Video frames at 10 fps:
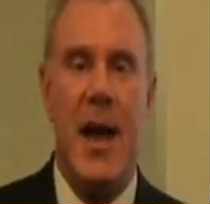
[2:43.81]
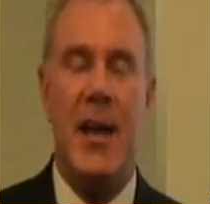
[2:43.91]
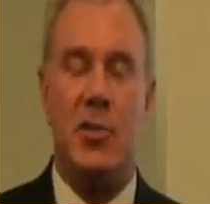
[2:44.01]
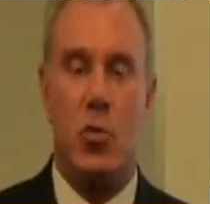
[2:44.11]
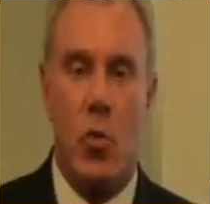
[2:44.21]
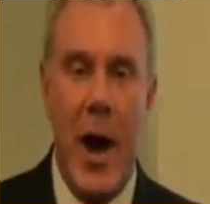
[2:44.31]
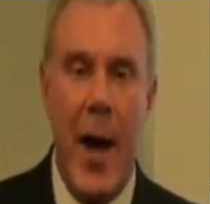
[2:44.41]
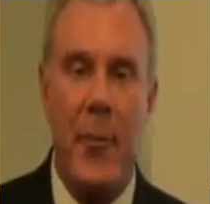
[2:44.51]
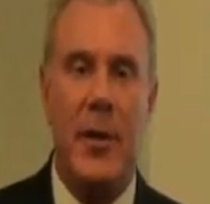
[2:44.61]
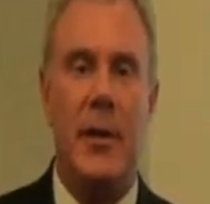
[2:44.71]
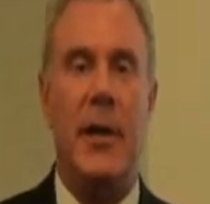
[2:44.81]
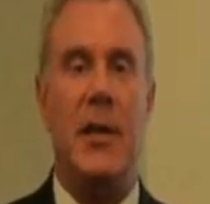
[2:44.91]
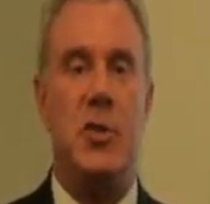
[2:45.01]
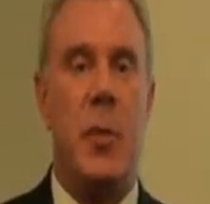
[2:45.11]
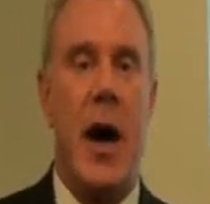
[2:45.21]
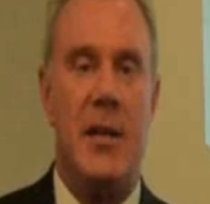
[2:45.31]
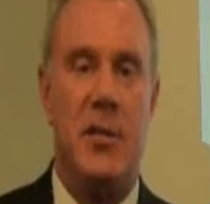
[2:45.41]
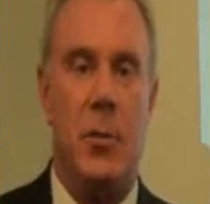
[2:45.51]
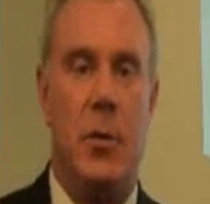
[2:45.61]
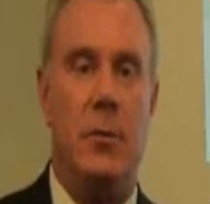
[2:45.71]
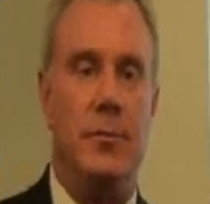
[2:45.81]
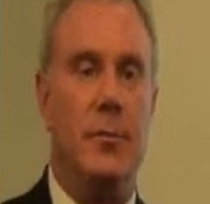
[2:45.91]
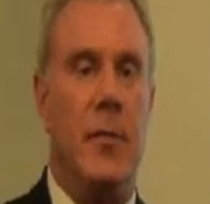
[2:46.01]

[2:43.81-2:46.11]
as rapidly as possible.